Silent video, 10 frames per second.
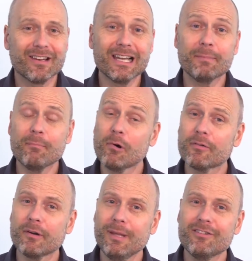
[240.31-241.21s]
a little bit more
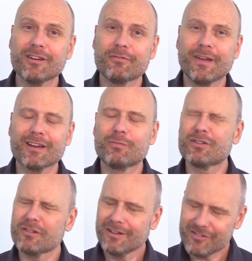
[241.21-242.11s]
of an immediate effect,
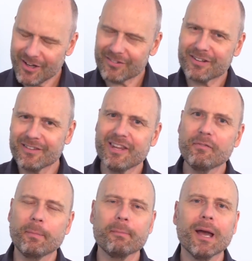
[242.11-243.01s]
which just
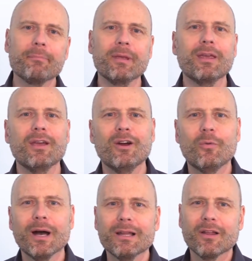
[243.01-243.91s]
conceivably might be
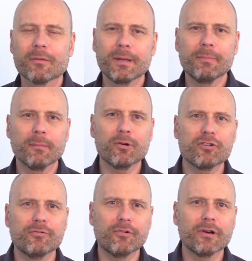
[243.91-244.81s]
why a lot of people are
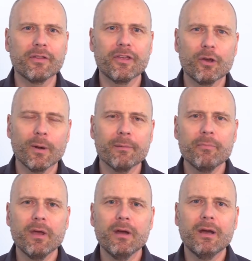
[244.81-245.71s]
pushing for it in the UN.
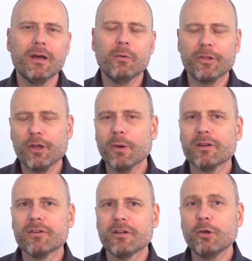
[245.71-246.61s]
Well, the
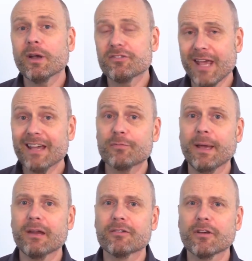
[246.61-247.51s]
UN, US
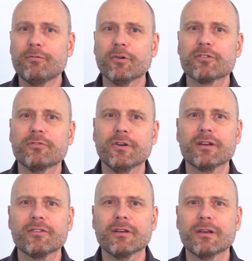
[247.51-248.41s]
taxpayers are forced to
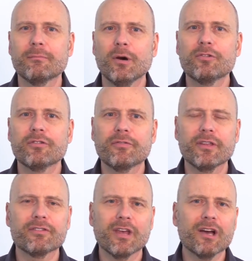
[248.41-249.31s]
fund most of
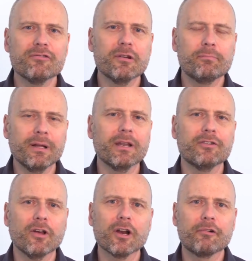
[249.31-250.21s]
this $100 billion
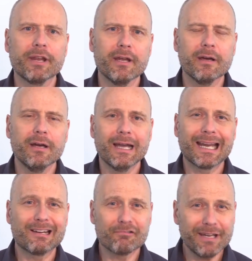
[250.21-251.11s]
a year
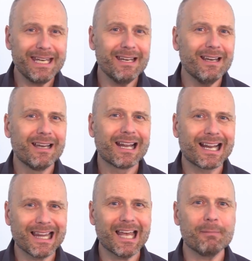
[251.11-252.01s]
green
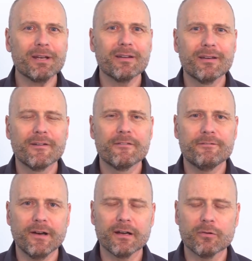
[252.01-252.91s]
climate
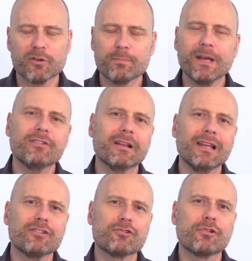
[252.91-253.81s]
fund, which
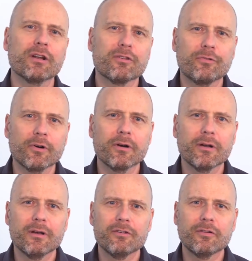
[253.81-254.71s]
basically is a transfer
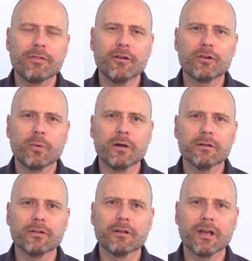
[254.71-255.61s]
to third
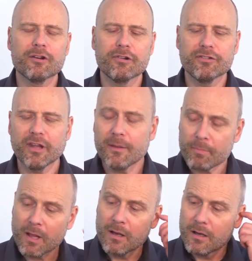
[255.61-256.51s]
world countries. See,
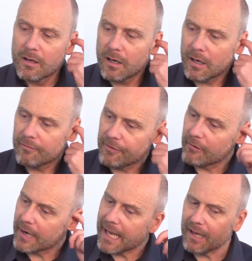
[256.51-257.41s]
uh,
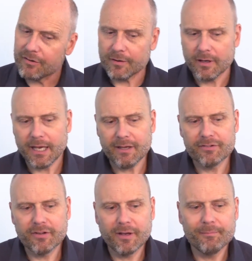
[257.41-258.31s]
foreign aid
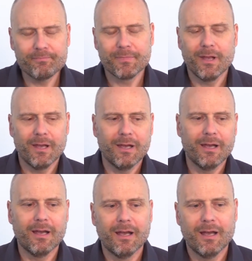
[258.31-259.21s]
has um,
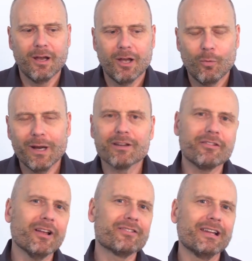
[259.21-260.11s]
well,
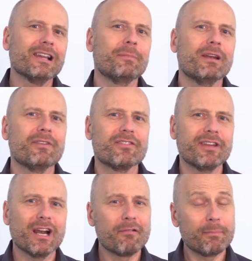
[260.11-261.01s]
it's lost a little bit of its
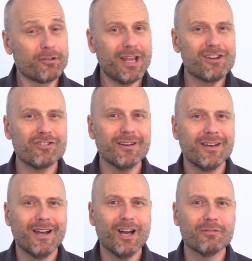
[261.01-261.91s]
stellar reputation
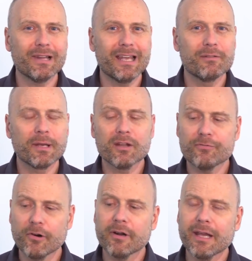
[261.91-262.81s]
of late because
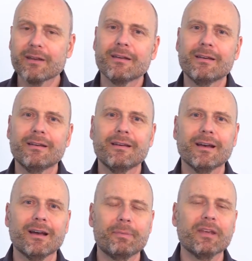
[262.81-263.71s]
foreign aid
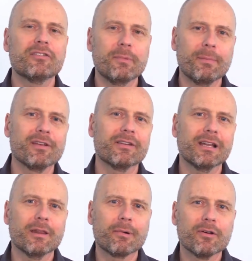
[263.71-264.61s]
uh, appears to be
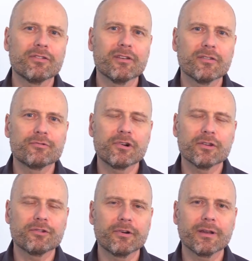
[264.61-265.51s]
basically the process of
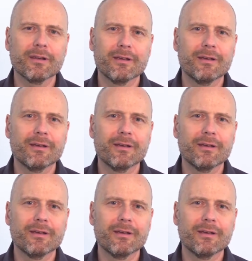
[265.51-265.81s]
transferring